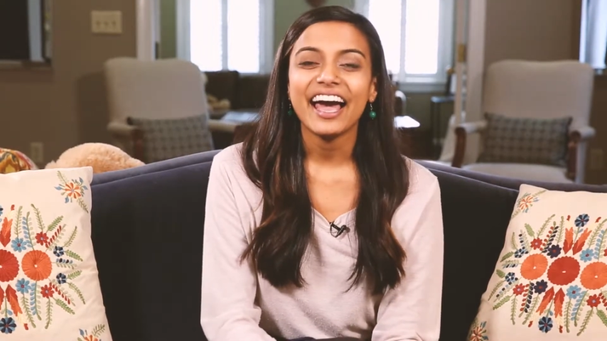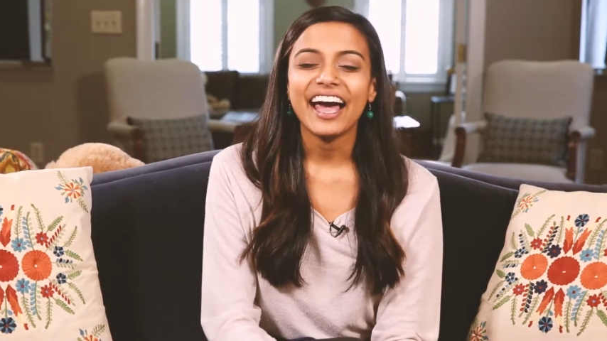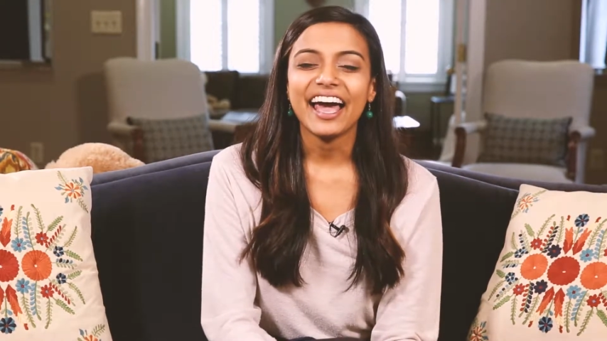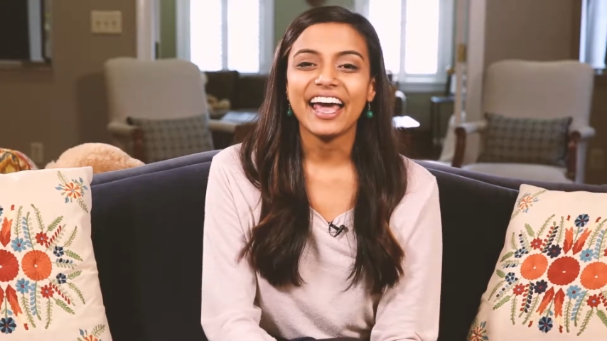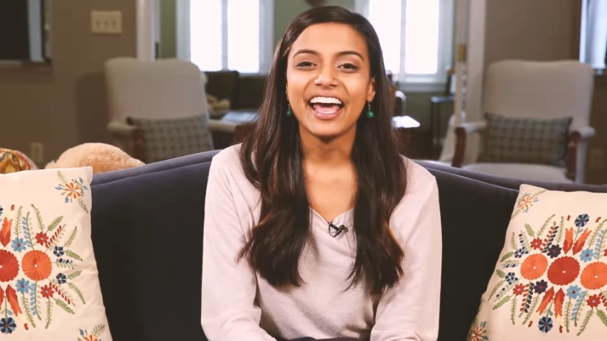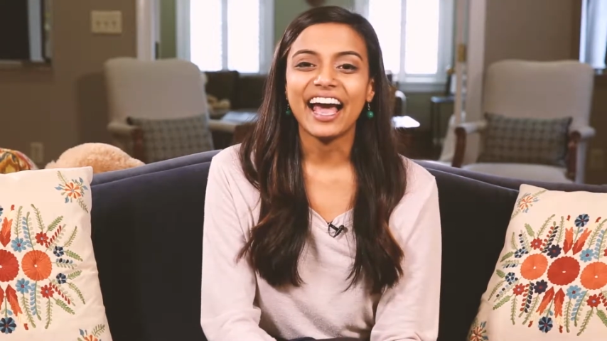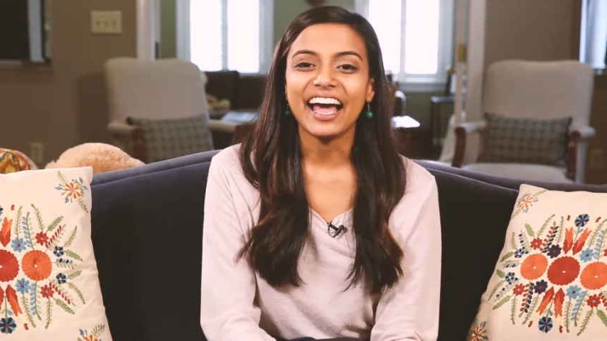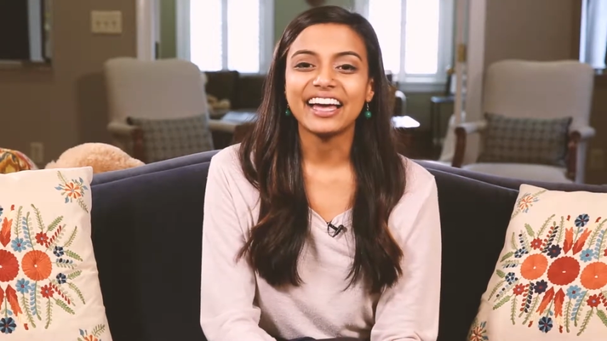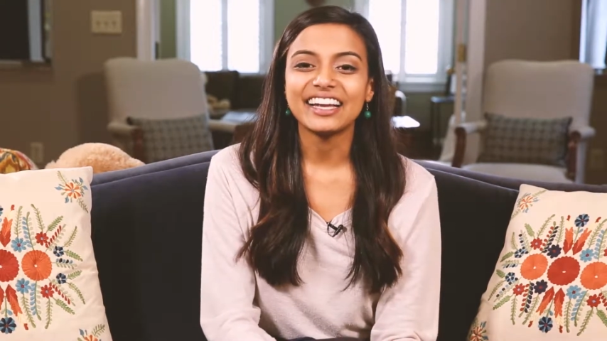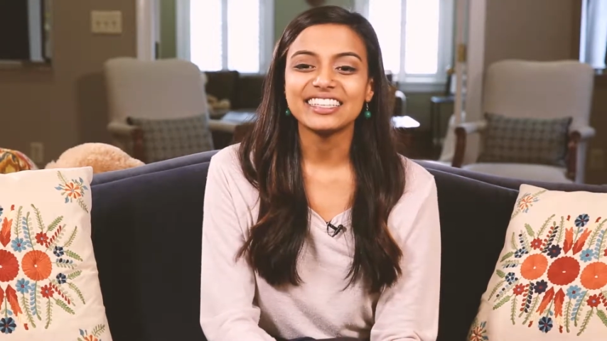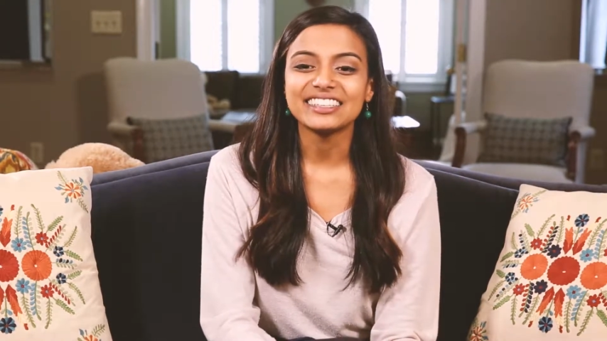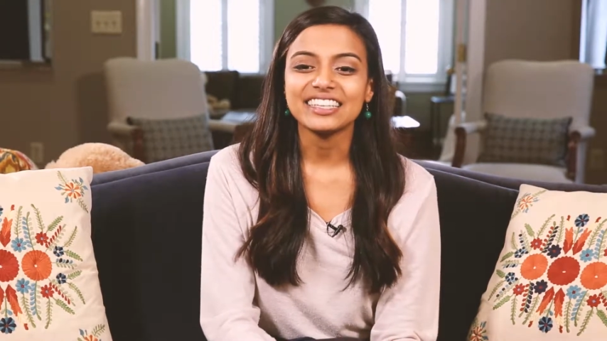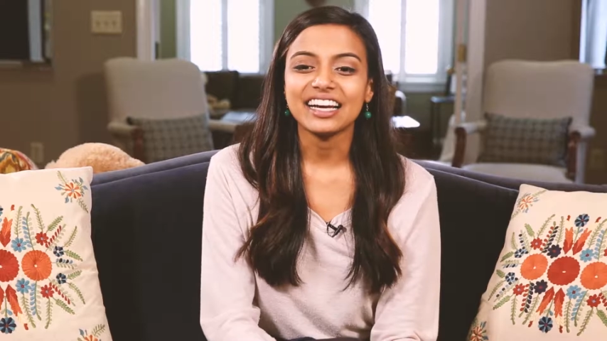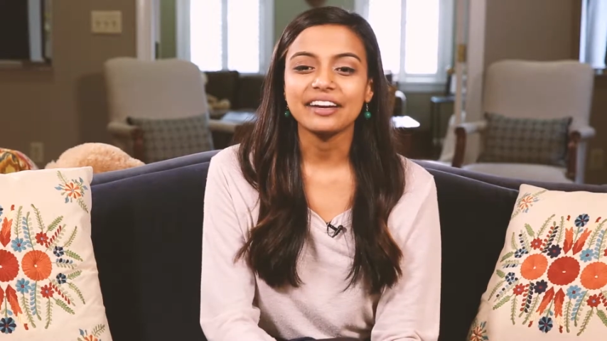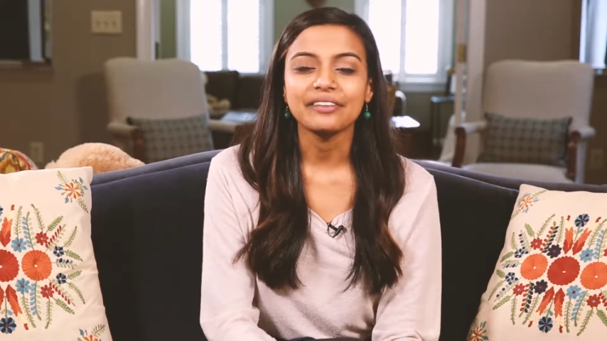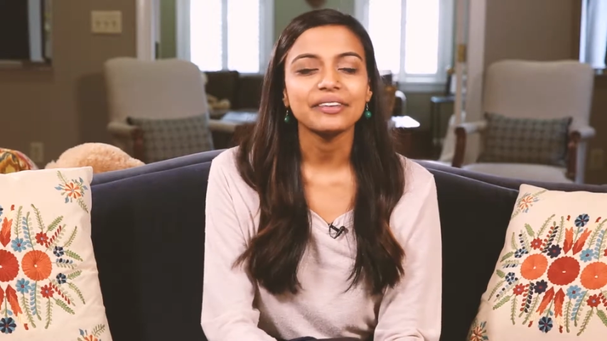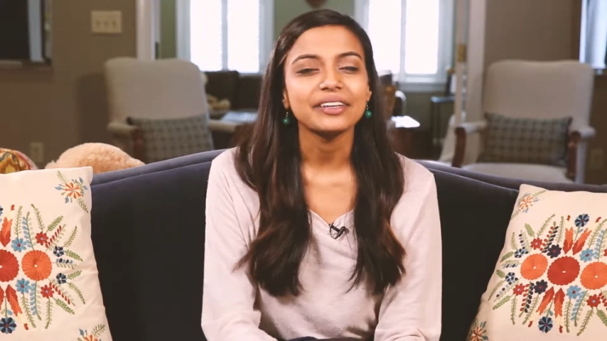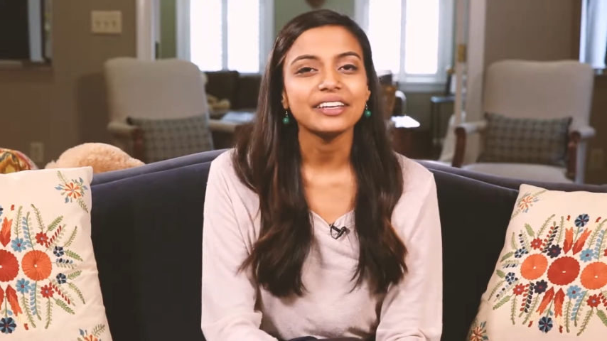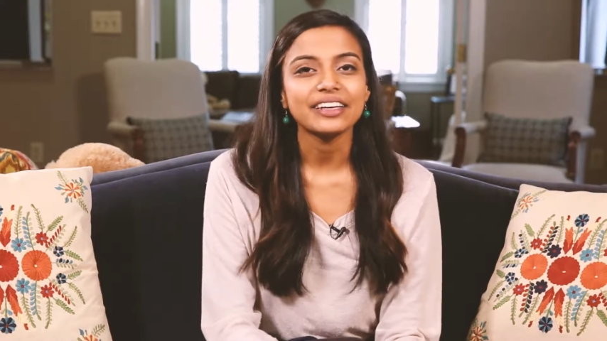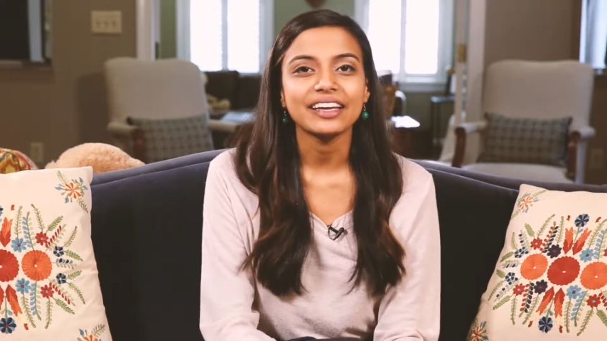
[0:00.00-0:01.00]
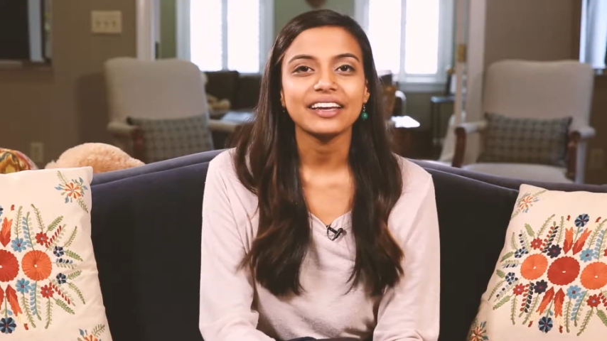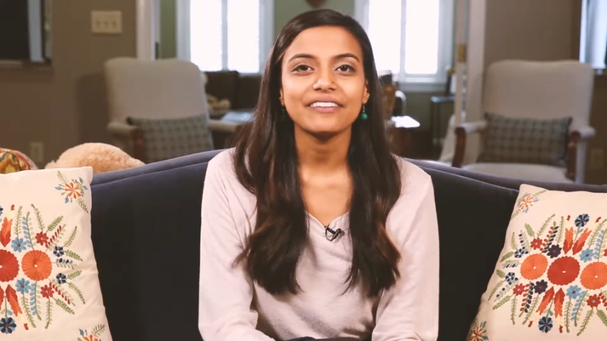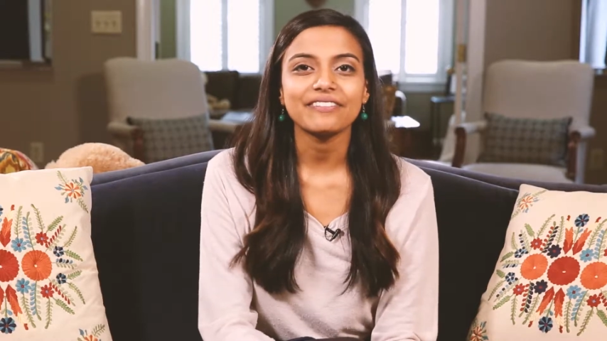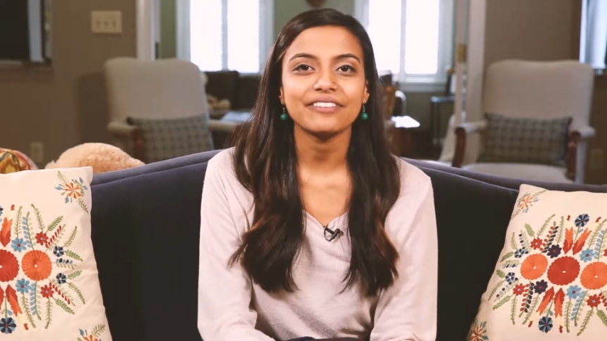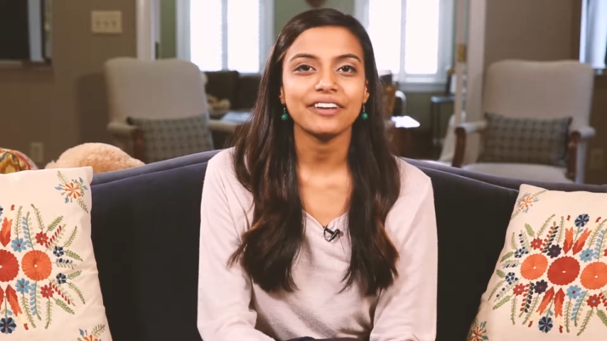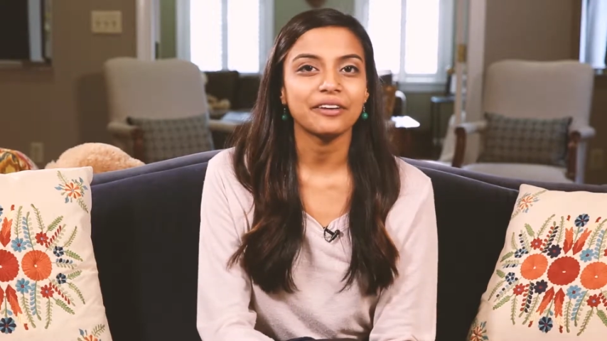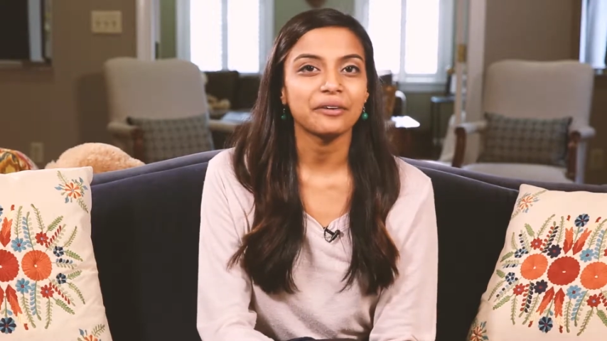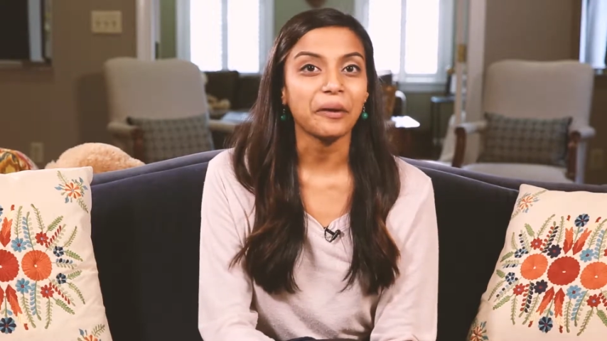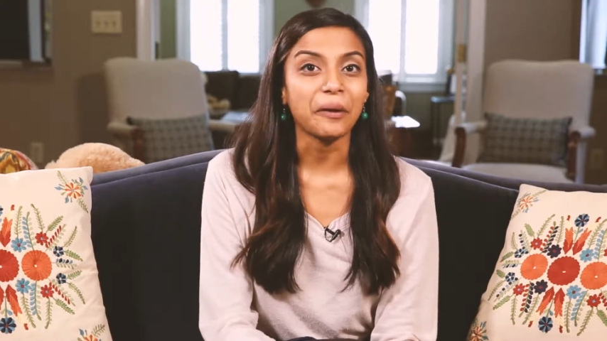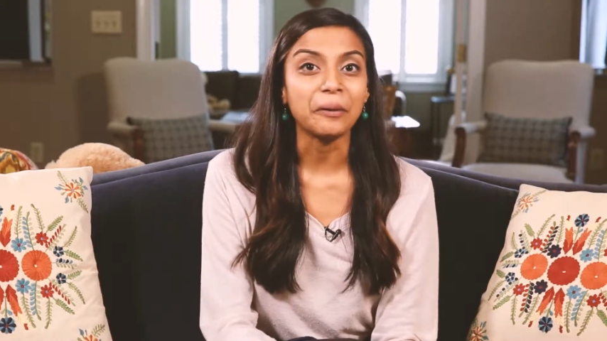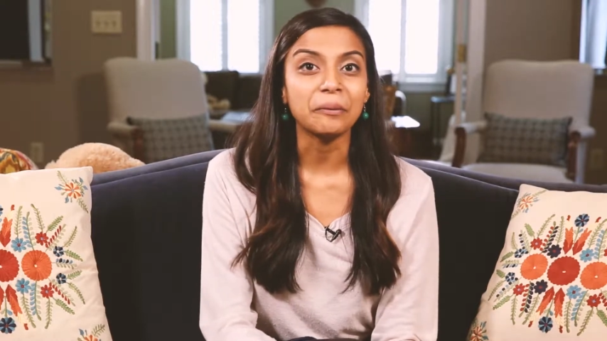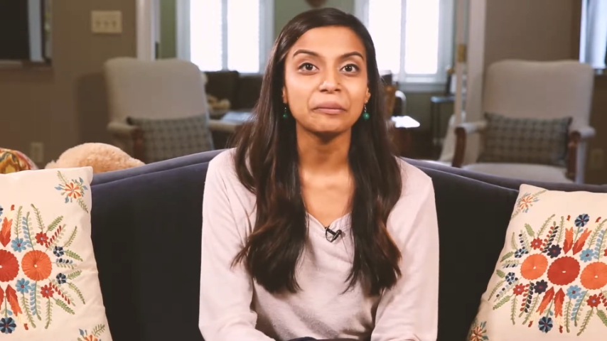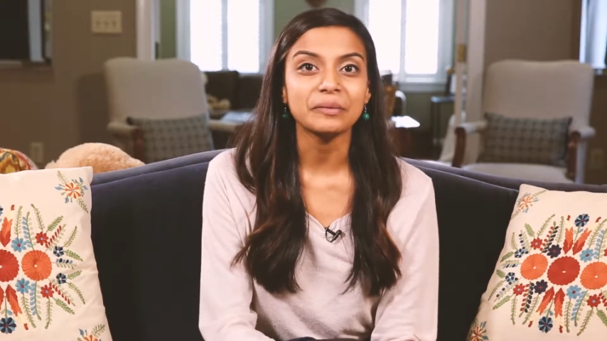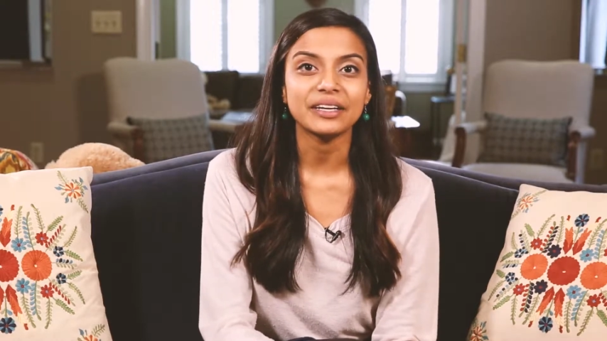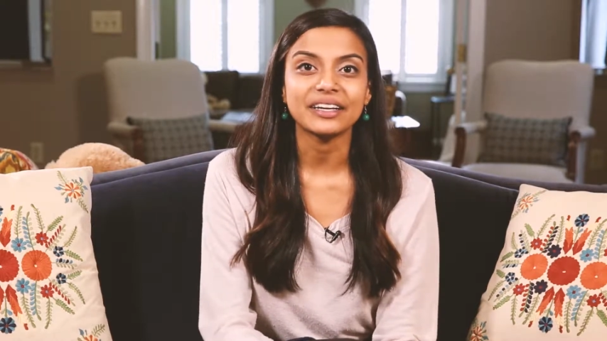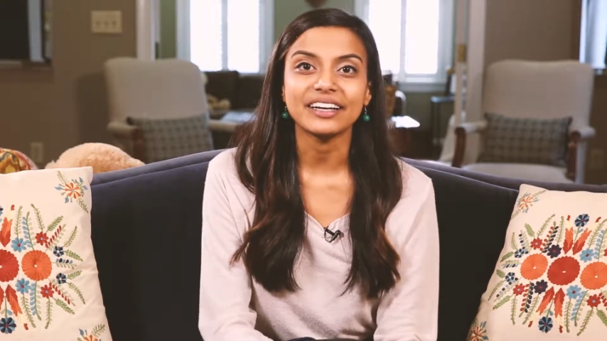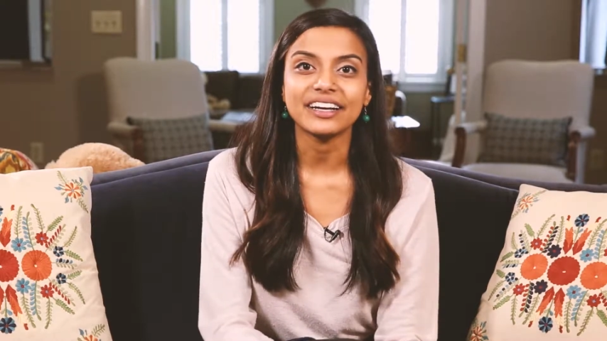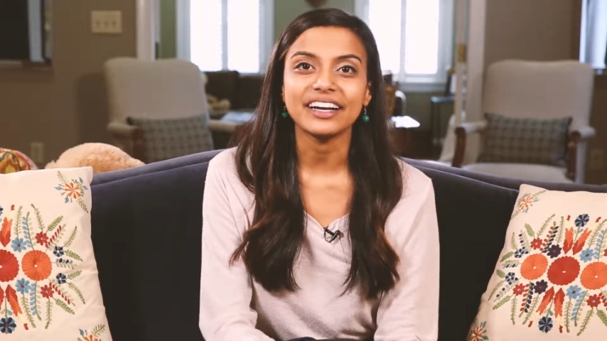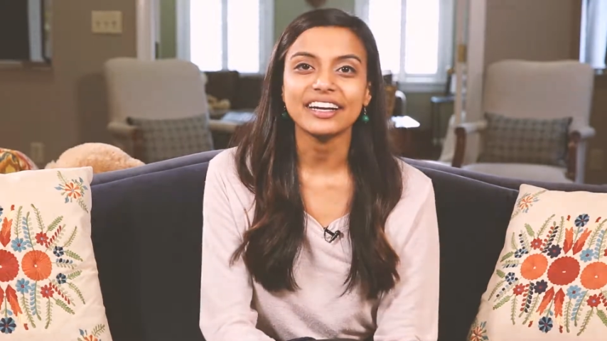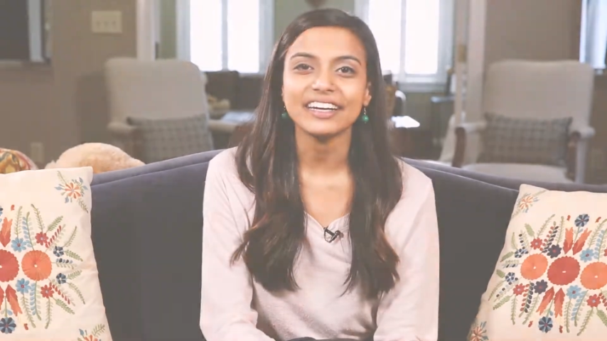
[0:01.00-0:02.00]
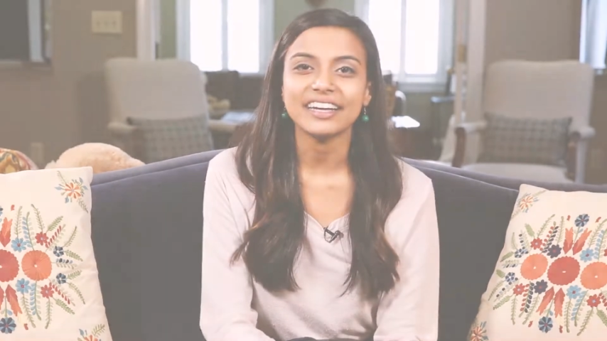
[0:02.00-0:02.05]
And I really felt home here.